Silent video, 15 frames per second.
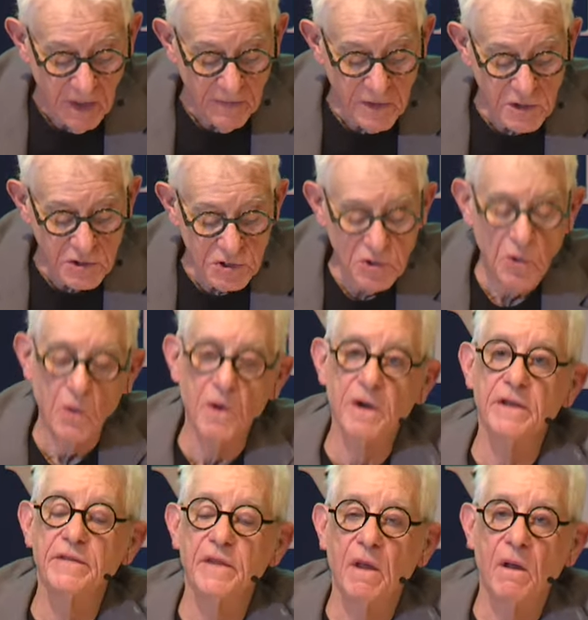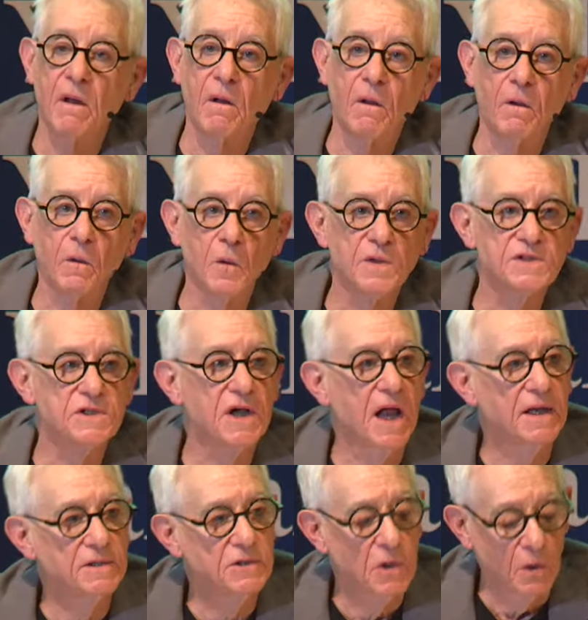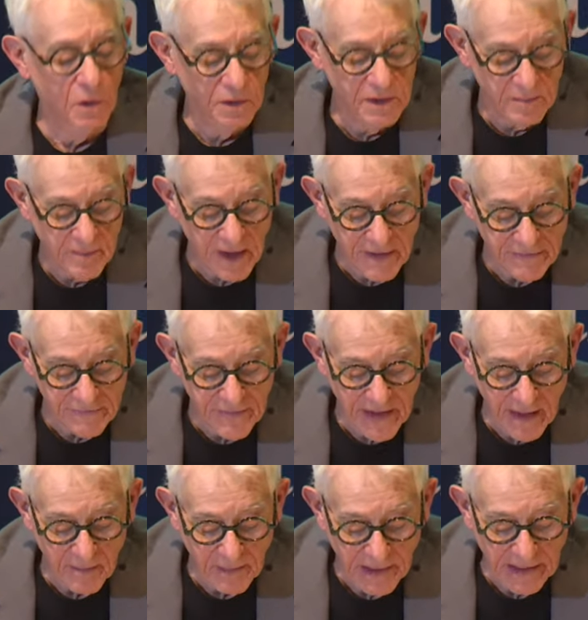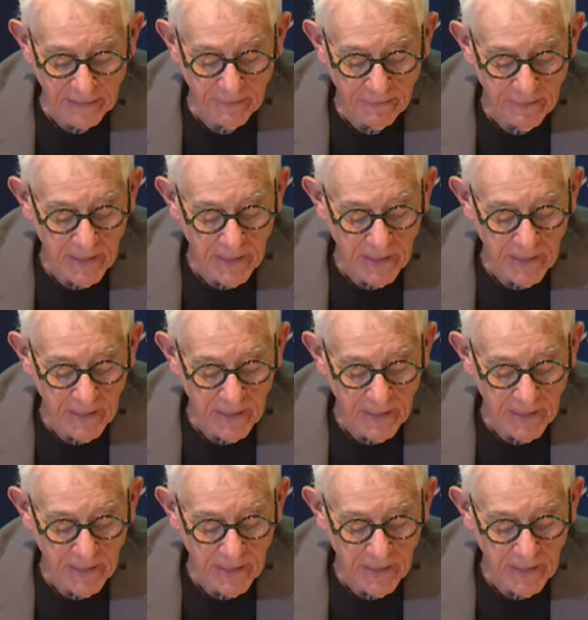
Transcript: The story of the hull was not told in my family.